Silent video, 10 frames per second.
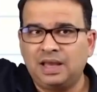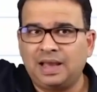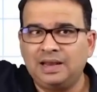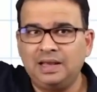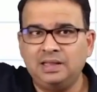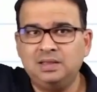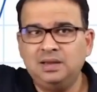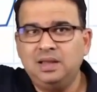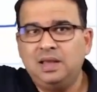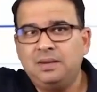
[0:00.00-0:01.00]
and in
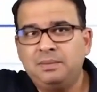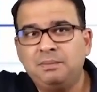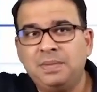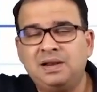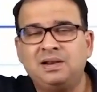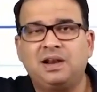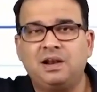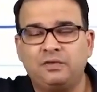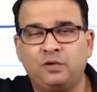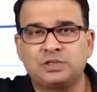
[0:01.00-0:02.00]
the middle
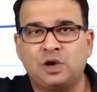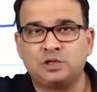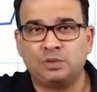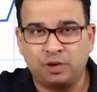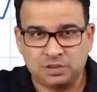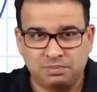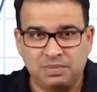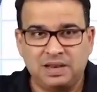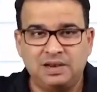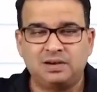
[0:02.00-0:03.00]
cranial fossa also, because the
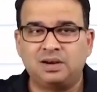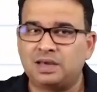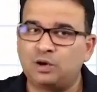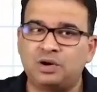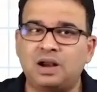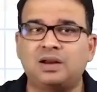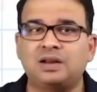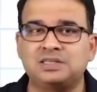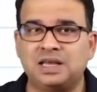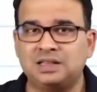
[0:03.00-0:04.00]
main internal carotid
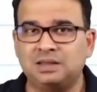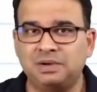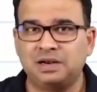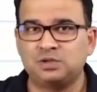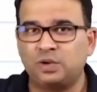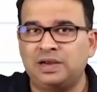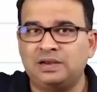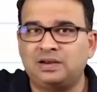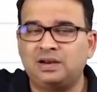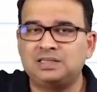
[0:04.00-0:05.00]
artery is there in the middle. So
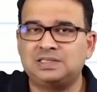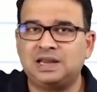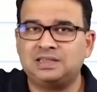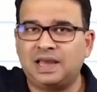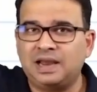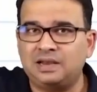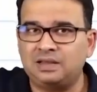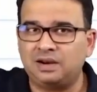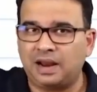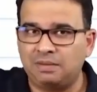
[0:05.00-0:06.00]
internal is there in the
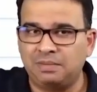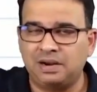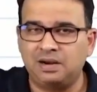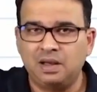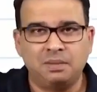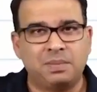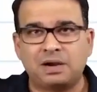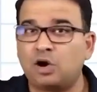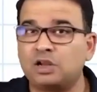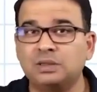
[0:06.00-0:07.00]
anterior and middle,
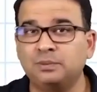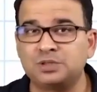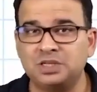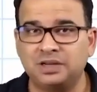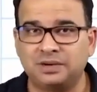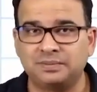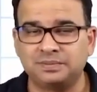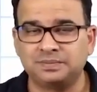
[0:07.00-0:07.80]
but not in the posterior.